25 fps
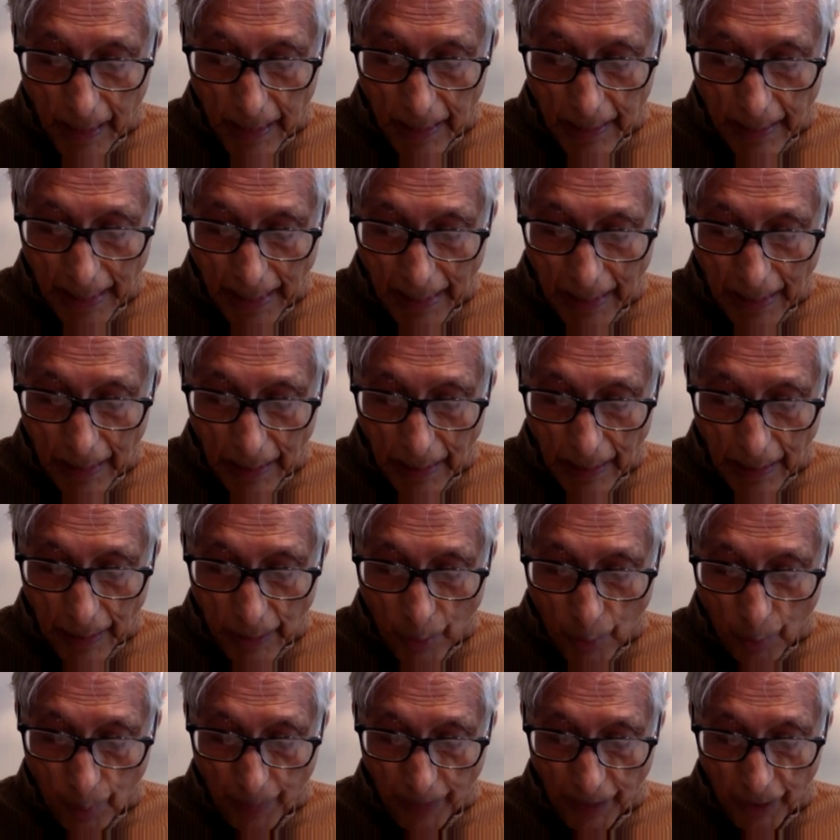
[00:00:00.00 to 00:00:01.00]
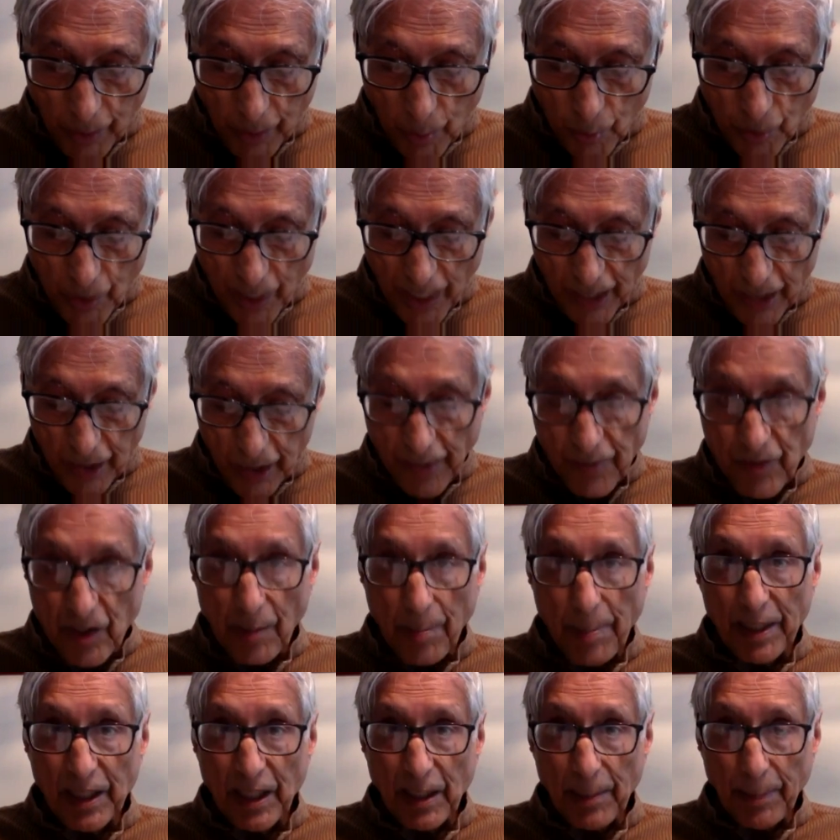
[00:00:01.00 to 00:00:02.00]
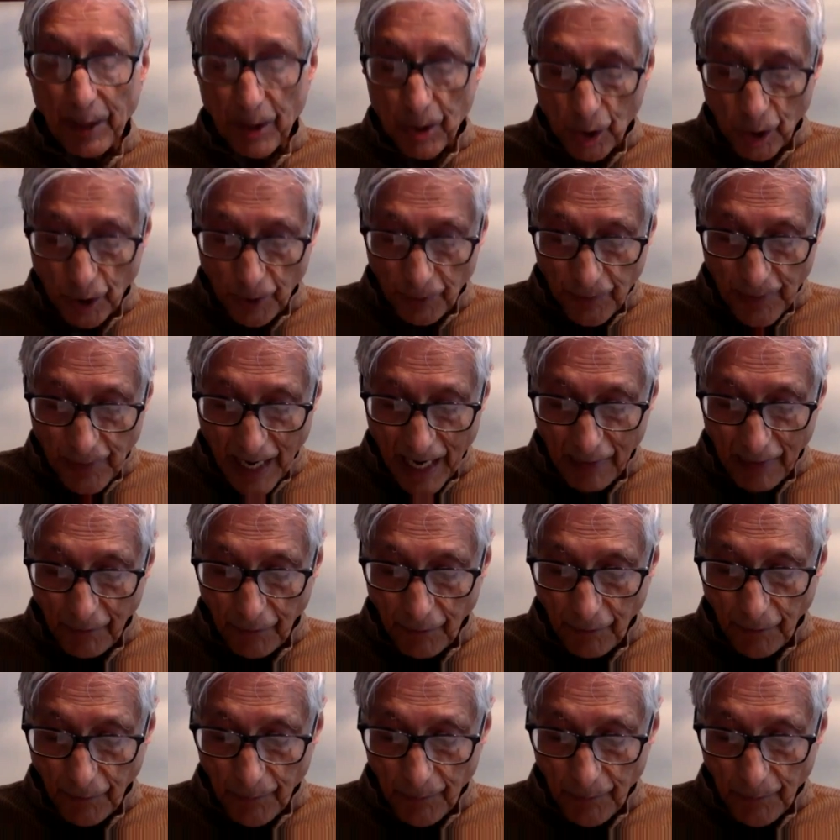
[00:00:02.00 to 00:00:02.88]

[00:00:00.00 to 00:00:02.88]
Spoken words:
No text gives a better picture of life